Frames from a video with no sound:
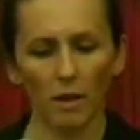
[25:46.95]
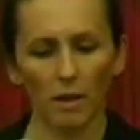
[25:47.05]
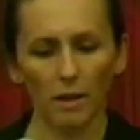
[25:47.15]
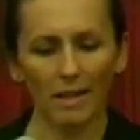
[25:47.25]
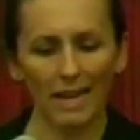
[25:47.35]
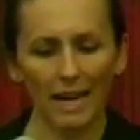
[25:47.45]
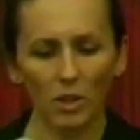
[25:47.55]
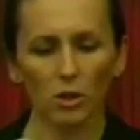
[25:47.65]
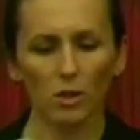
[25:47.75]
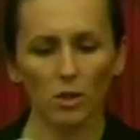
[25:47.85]
in
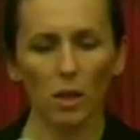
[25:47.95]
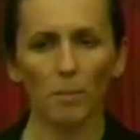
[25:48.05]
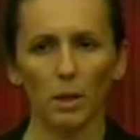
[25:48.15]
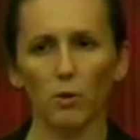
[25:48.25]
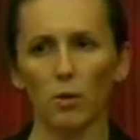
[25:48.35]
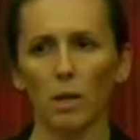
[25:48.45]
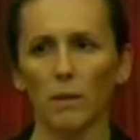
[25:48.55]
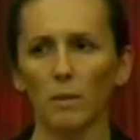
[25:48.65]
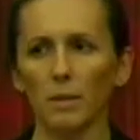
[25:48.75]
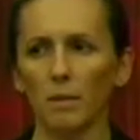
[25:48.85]
actually stopping
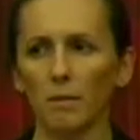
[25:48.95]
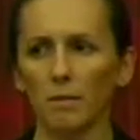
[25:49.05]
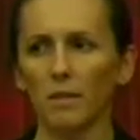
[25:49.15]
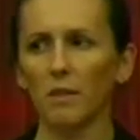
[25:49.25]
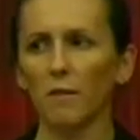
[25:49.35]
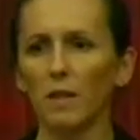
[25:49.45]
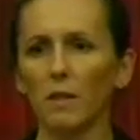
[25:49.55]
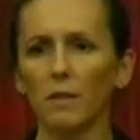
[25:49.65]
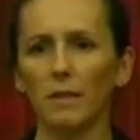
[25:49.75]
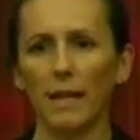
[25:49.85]
crime is in
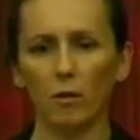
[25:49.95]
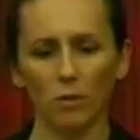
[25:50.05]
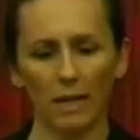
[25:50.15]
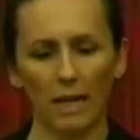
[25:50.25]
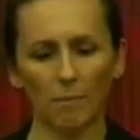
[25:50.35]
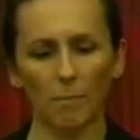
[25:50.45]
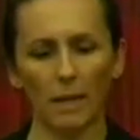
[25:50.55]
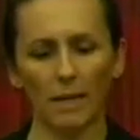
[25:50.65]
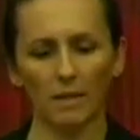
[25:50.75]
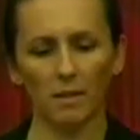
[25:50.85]
severe doubt at
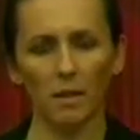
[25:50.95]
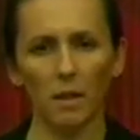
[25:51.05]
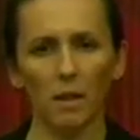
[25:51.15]
best.